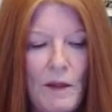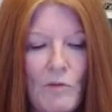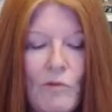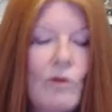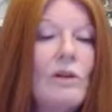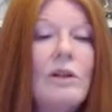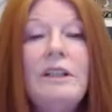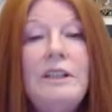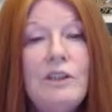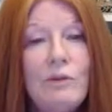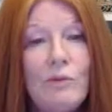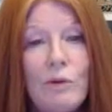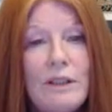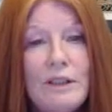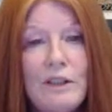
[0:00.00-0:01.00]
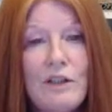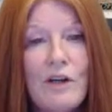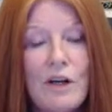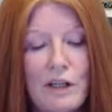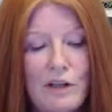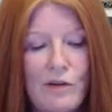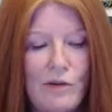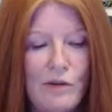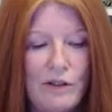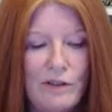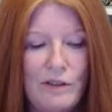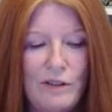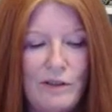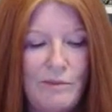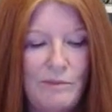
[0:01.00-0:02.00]
Release what is not
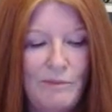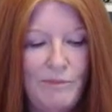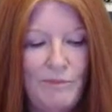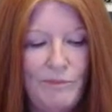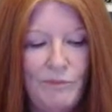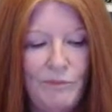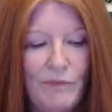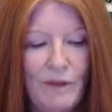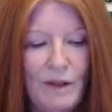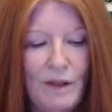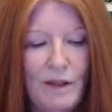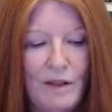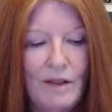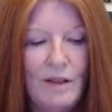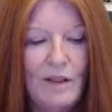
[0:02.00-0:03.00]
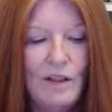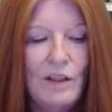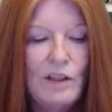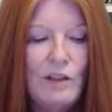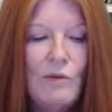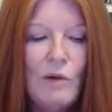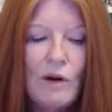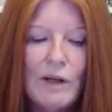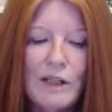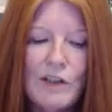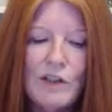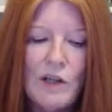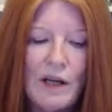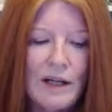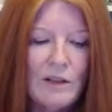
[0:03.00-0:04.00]
yours. You are a
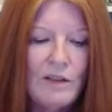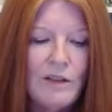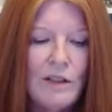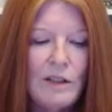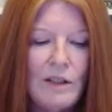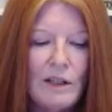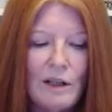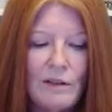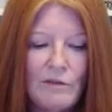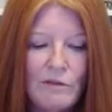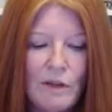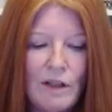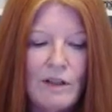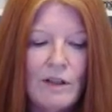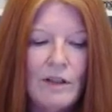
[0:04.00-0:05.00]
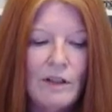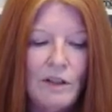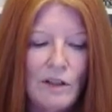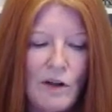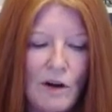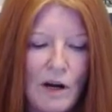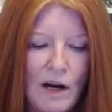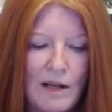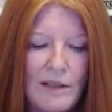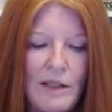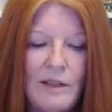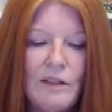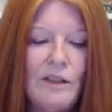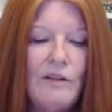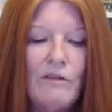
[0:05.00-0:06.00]
child of God,
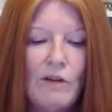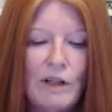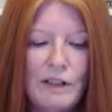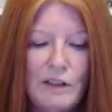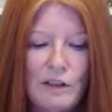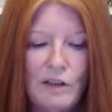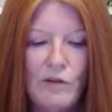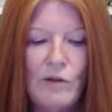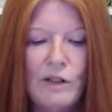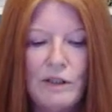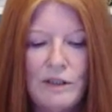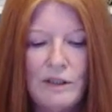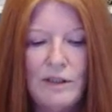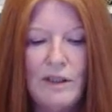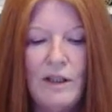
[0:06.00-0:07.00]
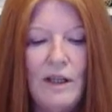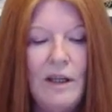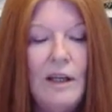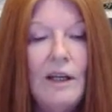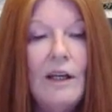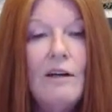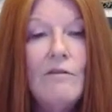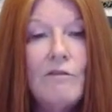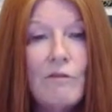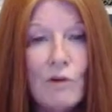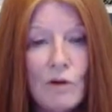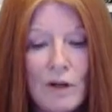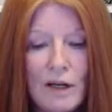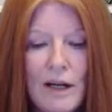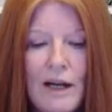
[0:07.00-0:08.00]
divine source, and
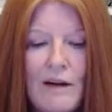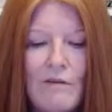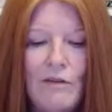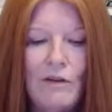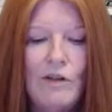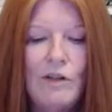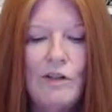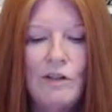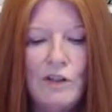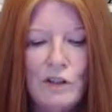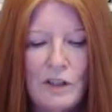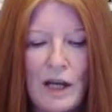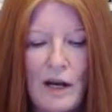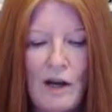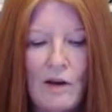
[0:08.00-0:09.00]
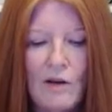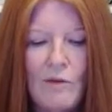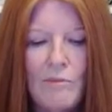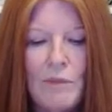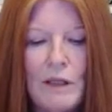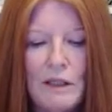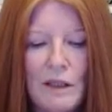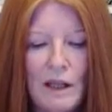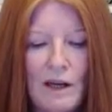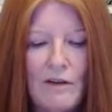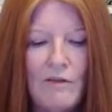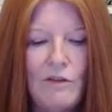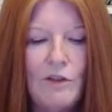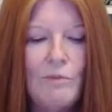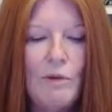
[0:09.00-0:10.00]
forever shall be
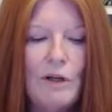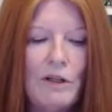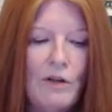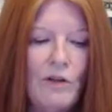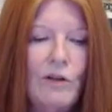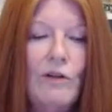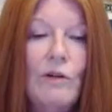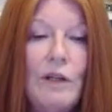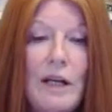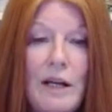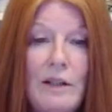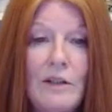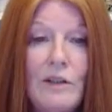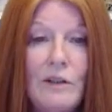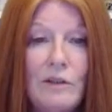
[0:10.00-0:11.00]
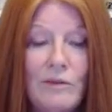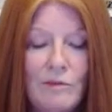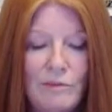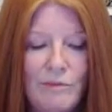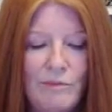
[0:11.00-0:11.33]
loved by your creator.